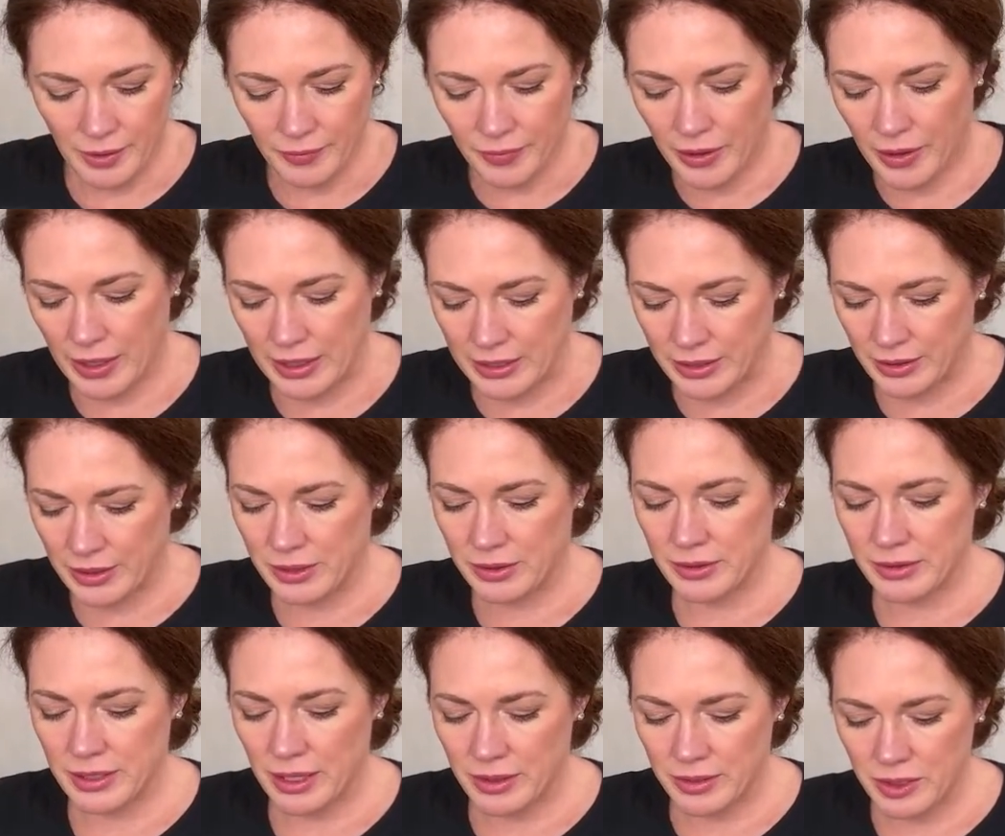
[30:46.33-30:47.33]
All right, so this
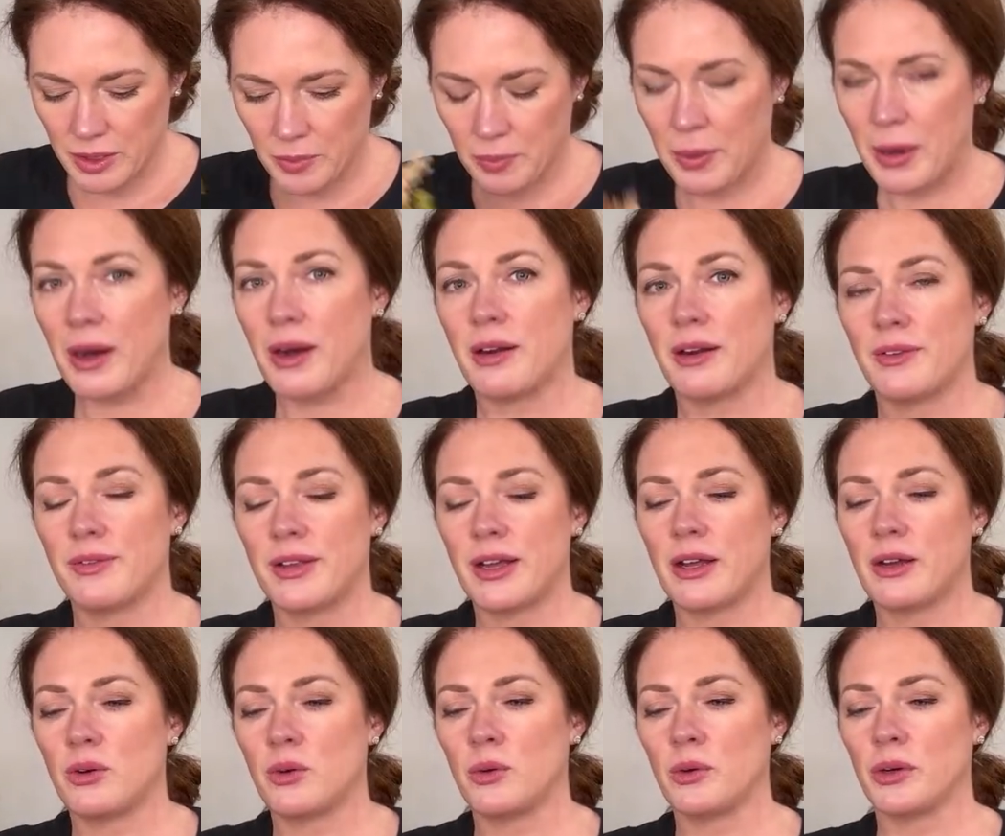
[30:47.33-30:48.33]
was also part of
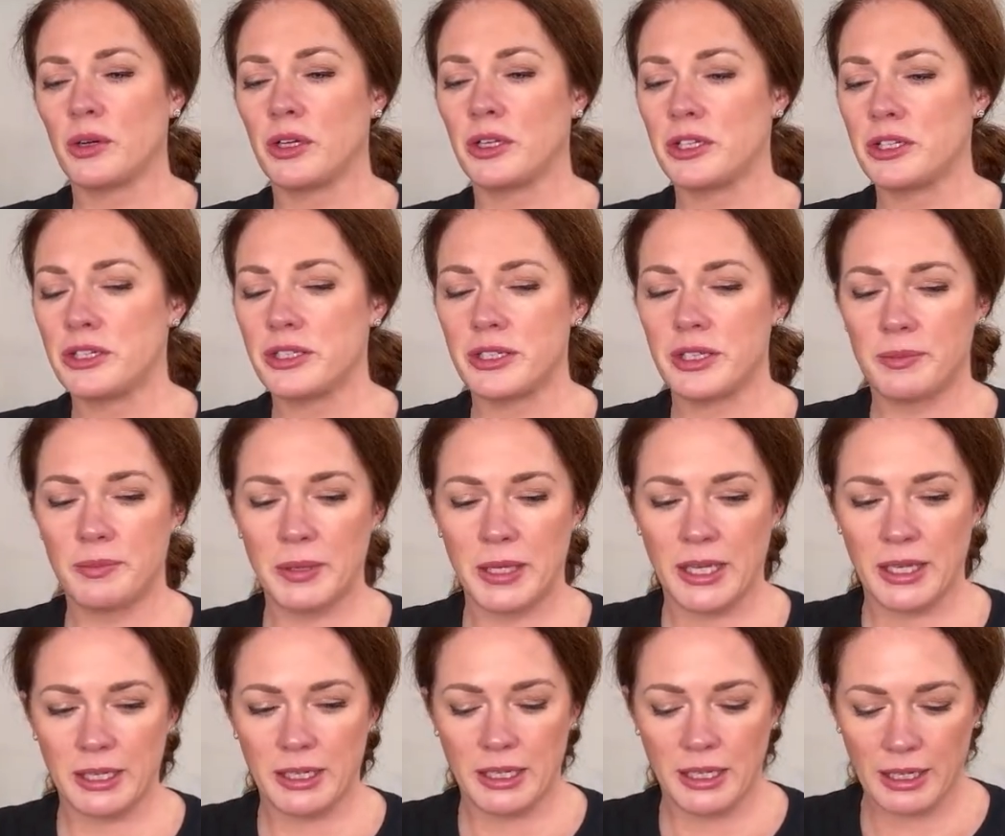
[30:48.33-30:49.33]
that orange, the
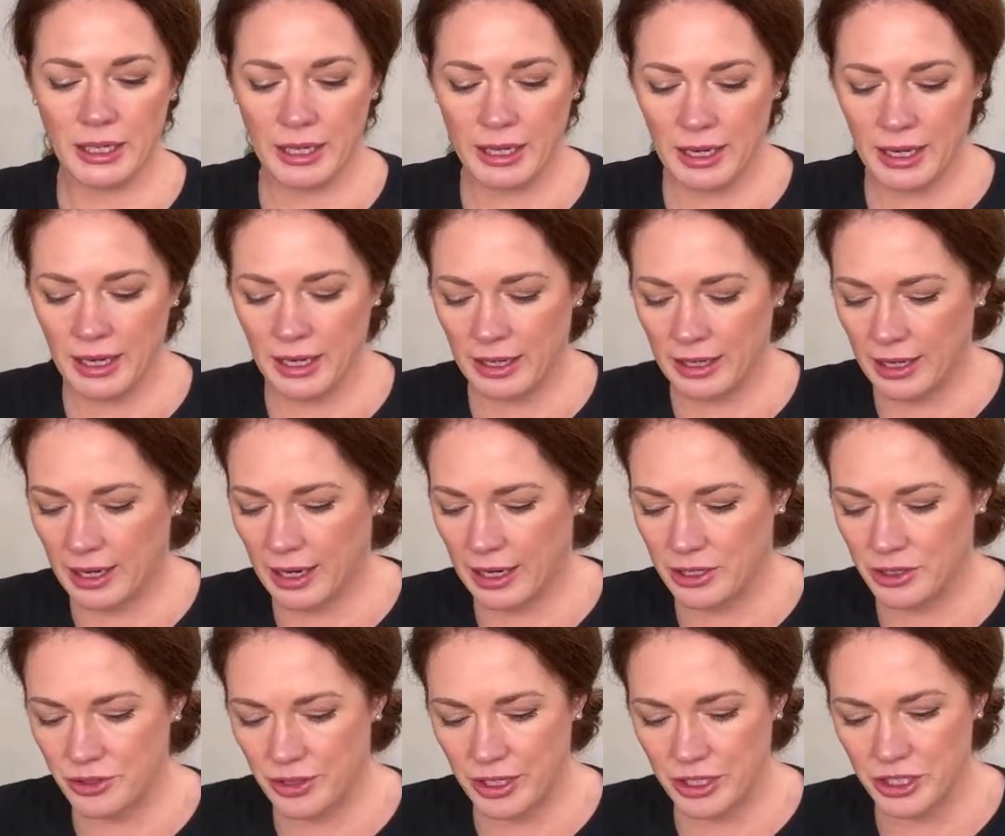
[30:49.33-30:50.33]
peony and
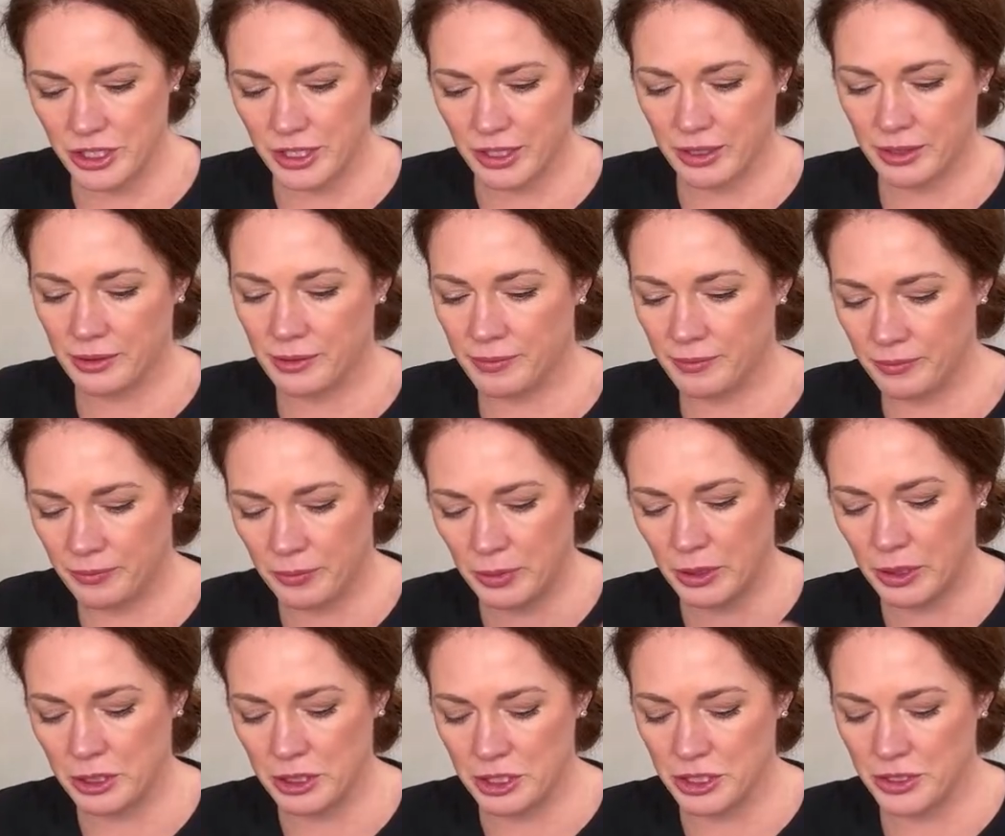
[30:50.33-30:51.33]
hydrangea
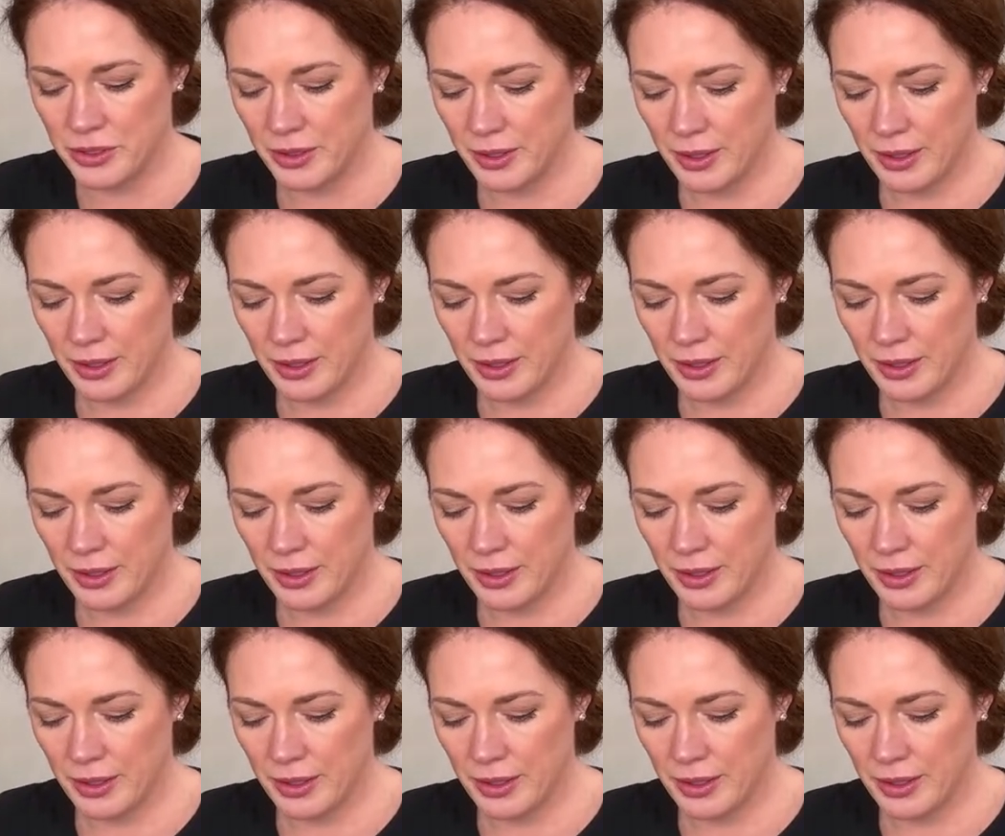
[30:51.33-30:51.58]
bush.